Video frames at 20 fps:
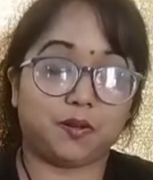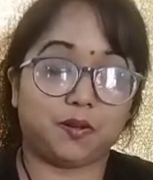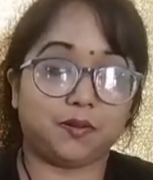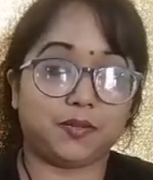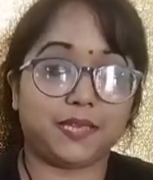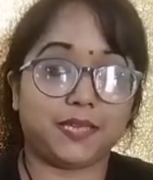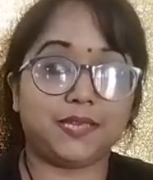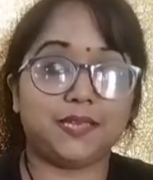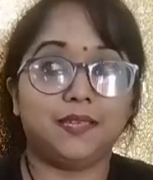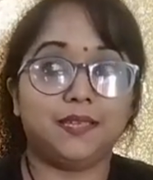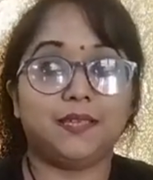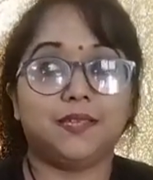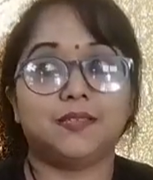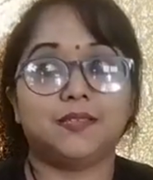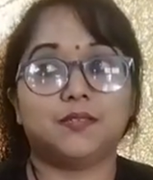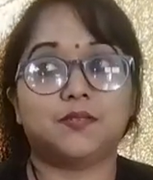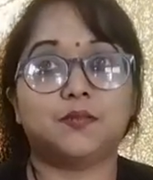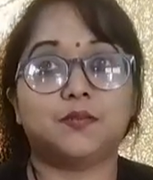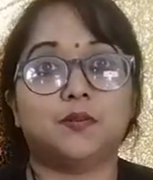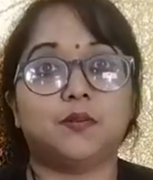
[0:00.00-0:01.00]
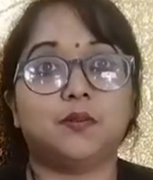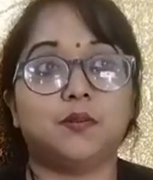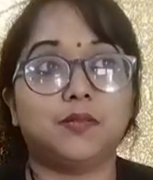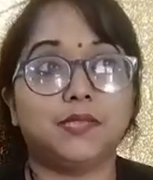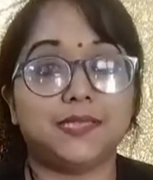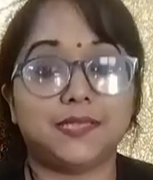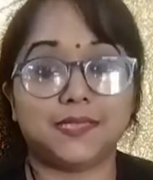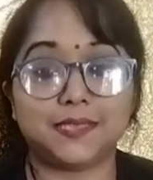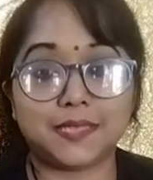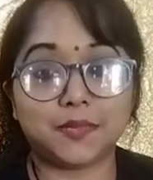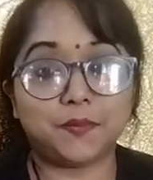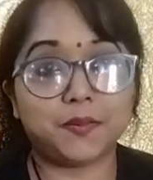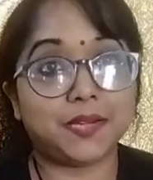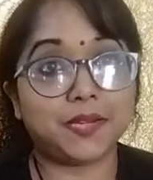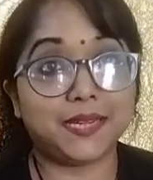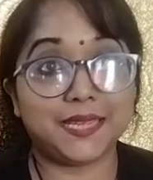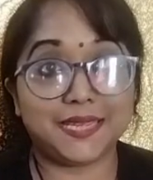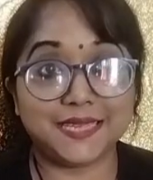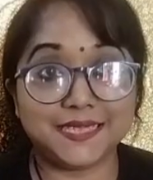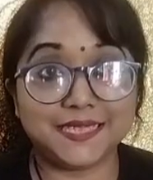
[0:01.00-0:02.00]
Okay, so this is a
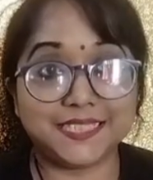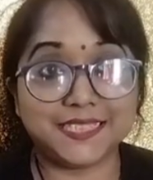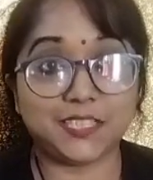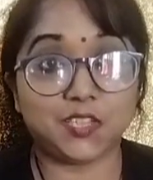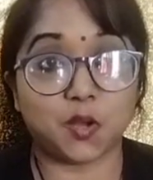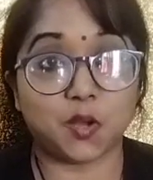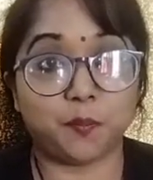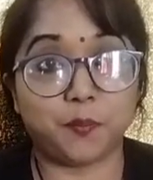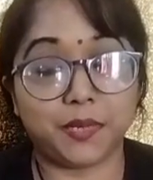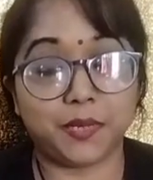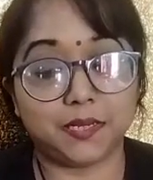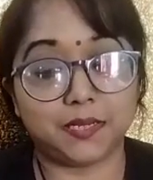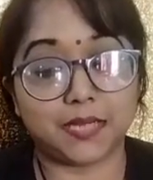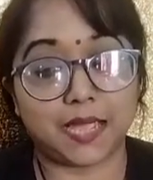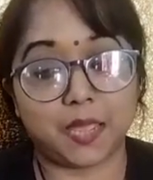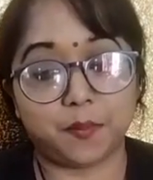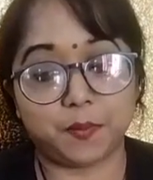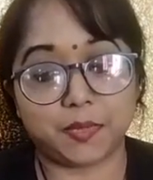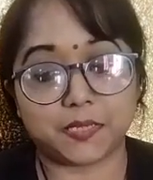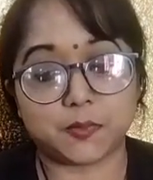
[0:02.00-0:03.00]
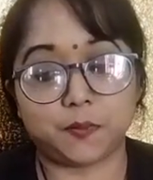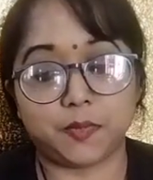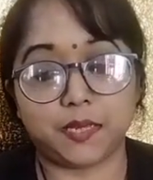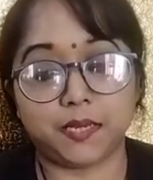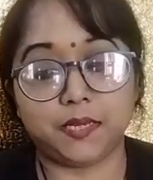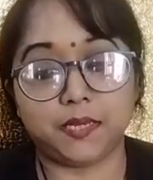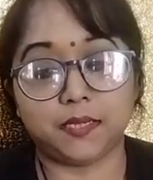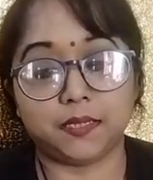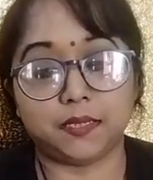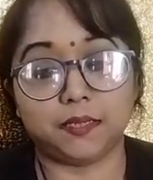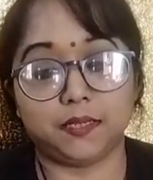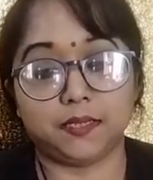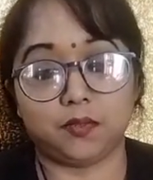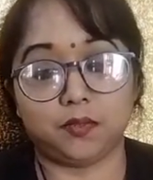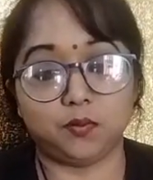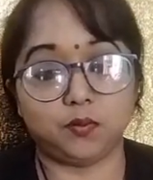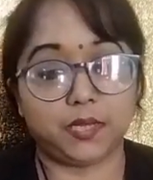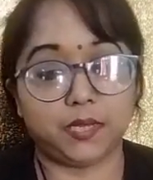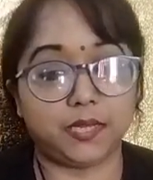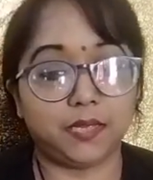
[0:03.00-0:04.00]
very easy topic I am explaining
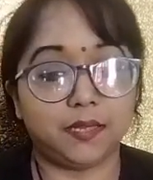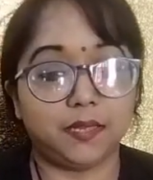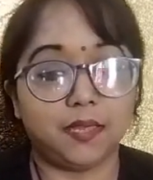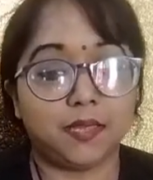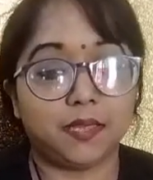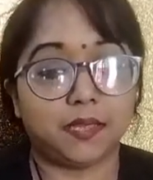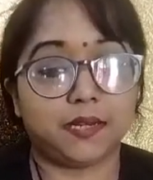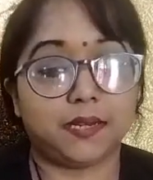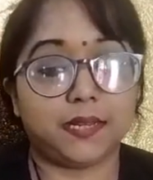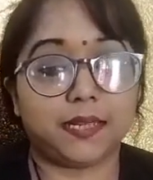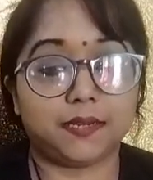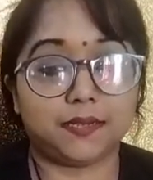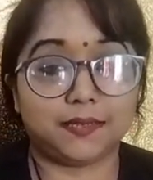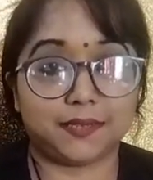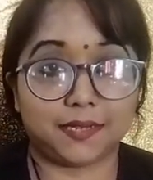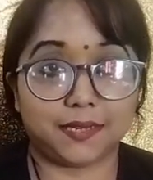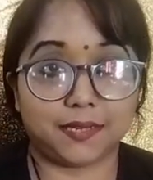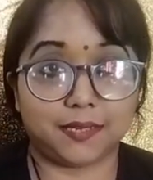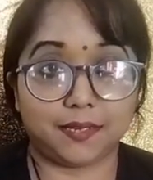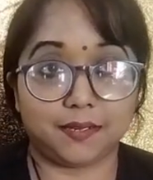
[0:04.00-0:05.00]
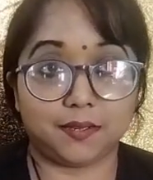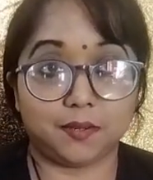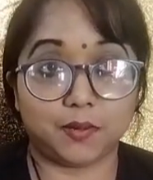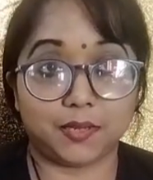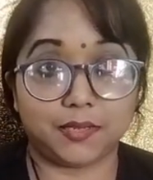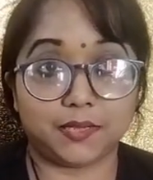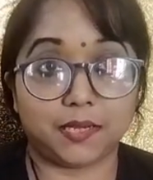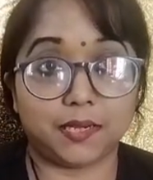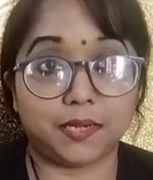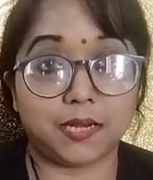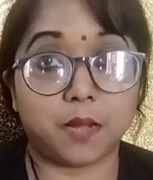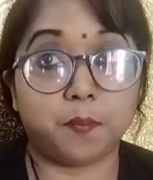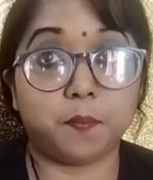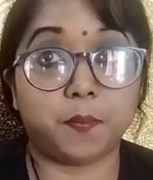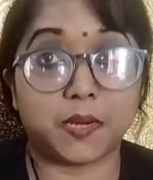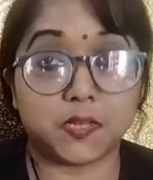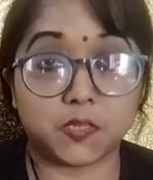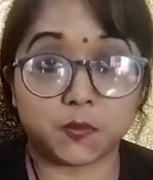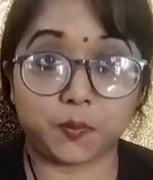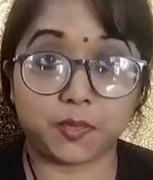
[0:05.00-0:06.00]
it today, that what are the
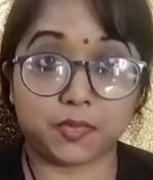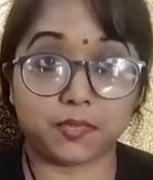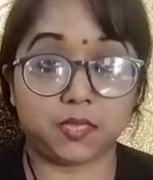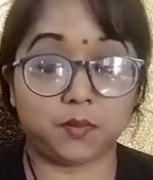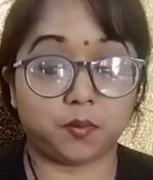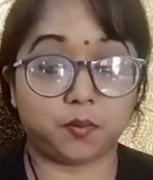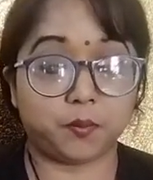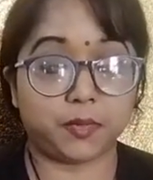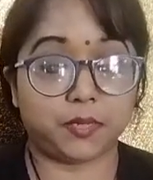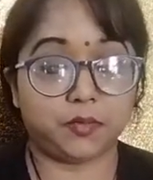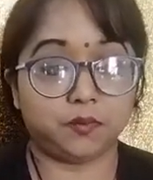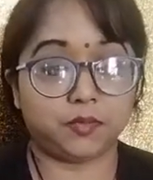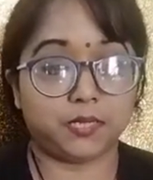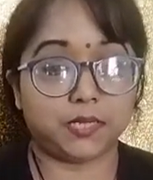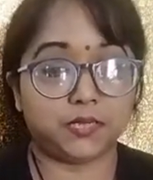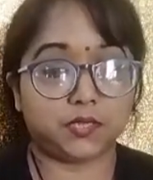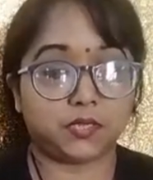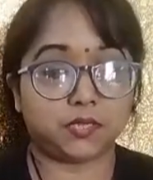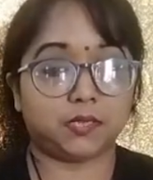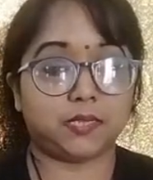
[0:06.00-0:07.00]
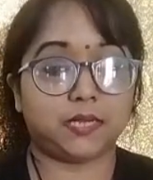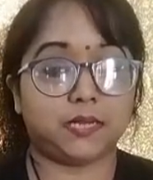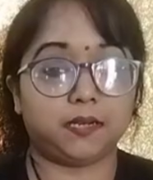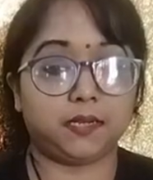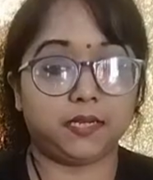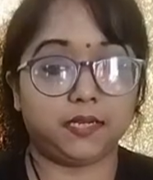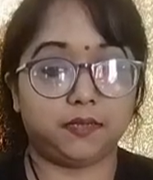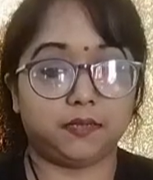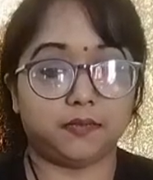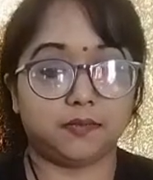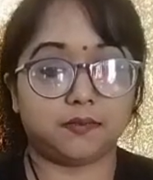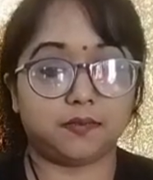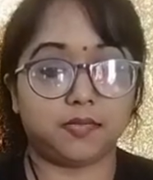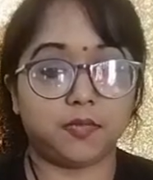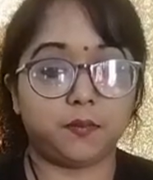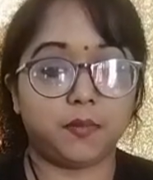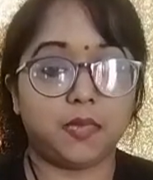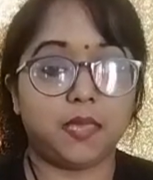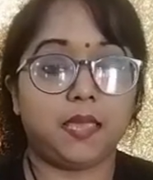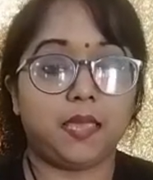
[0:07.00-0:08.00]
perspective of education and
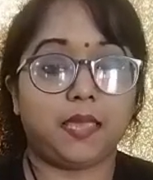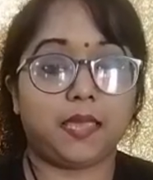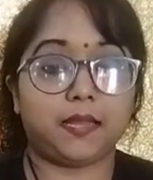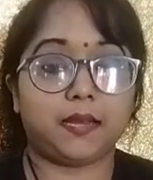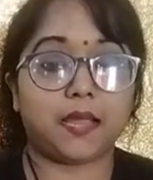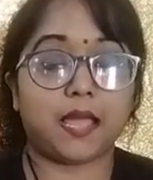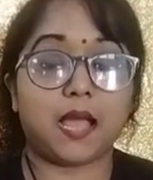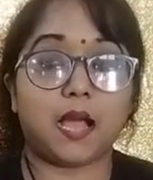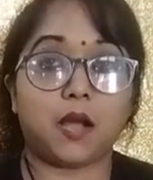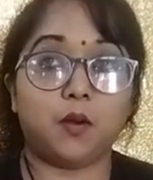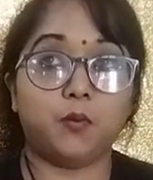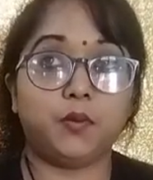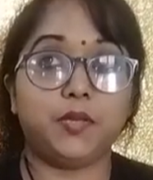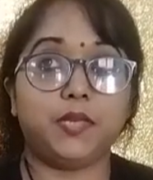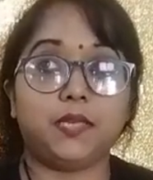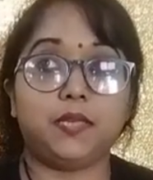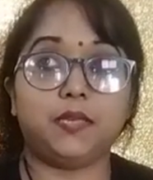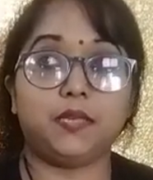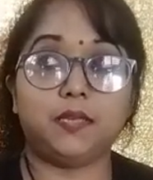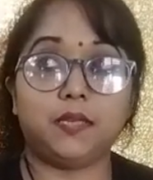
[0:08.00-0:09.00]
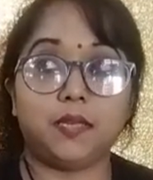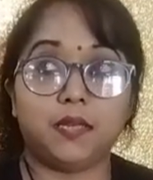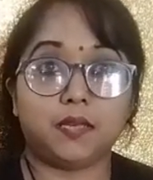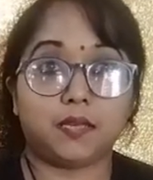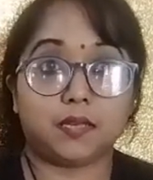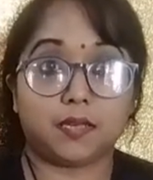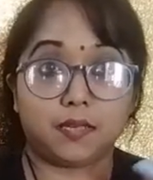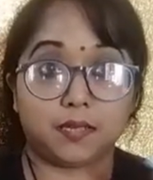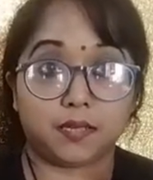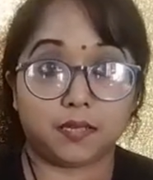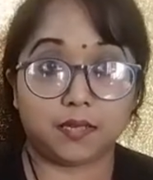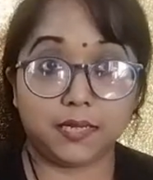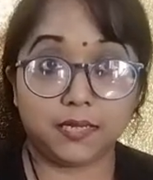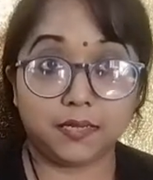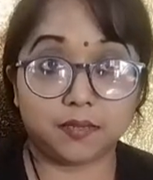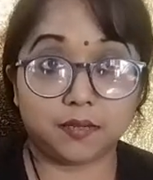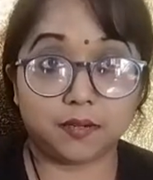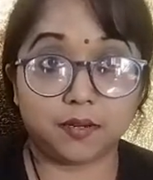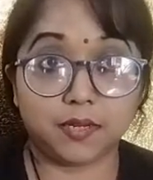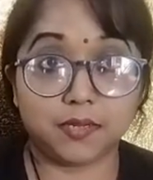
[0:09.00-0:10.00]
leadership, and how we
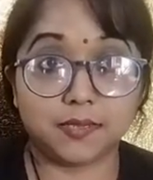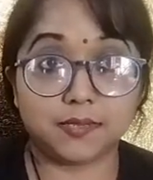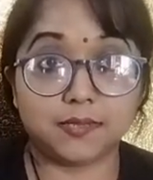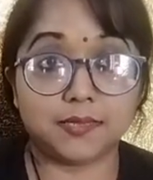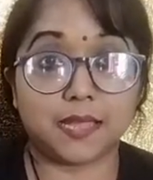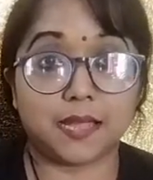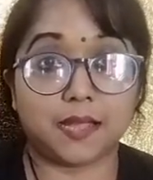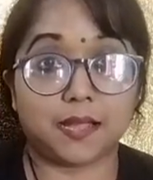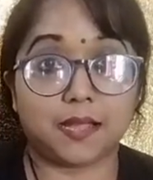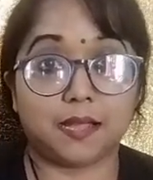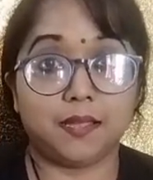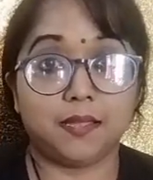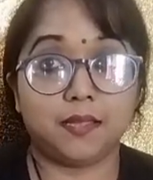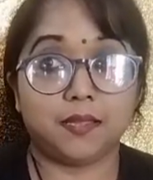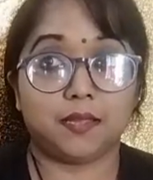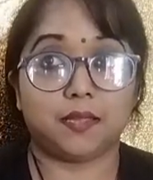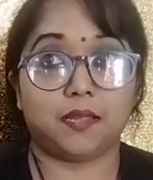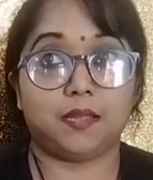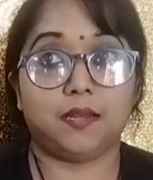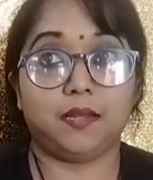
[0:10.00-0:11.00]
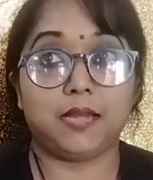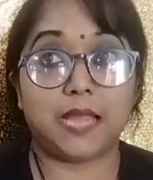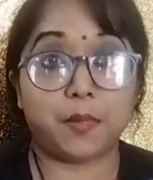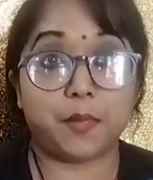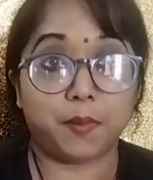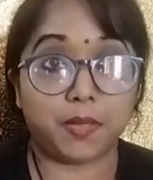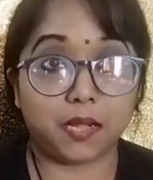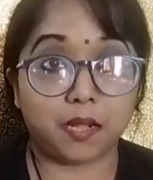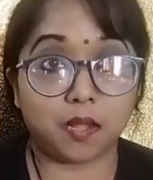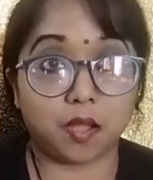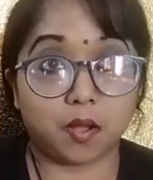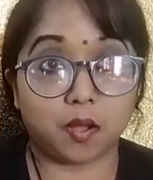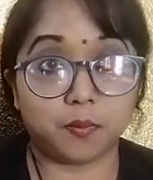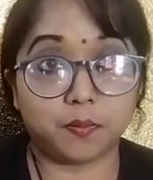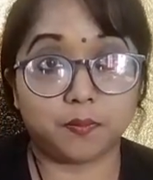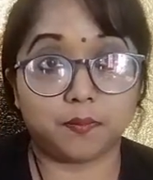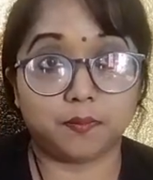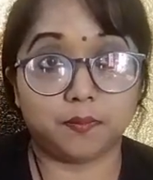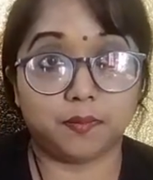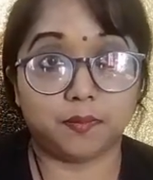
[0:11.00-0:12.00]
increase the level
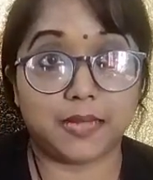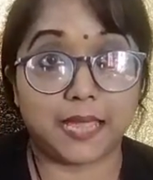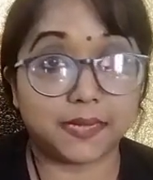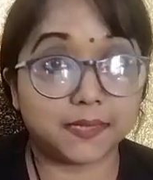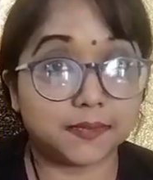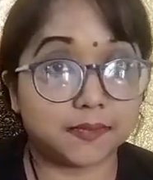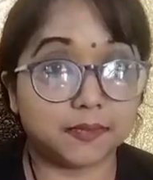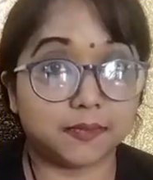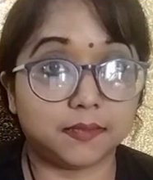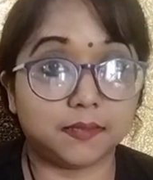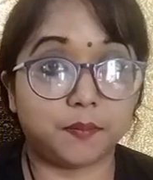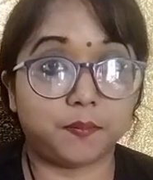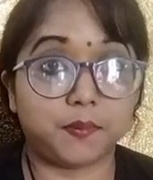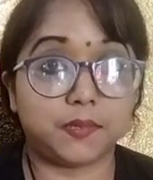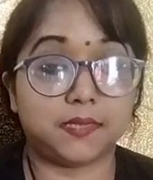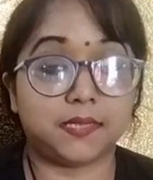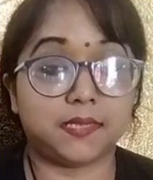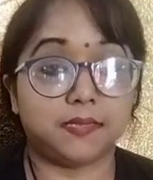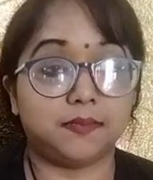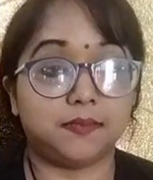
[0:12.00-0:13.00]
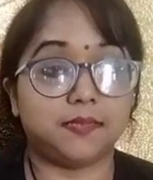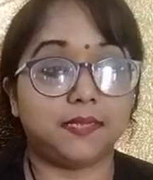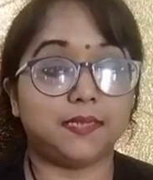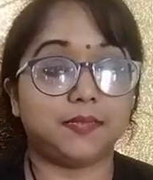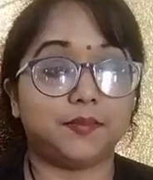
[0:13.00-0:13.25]
of lecture efficiency.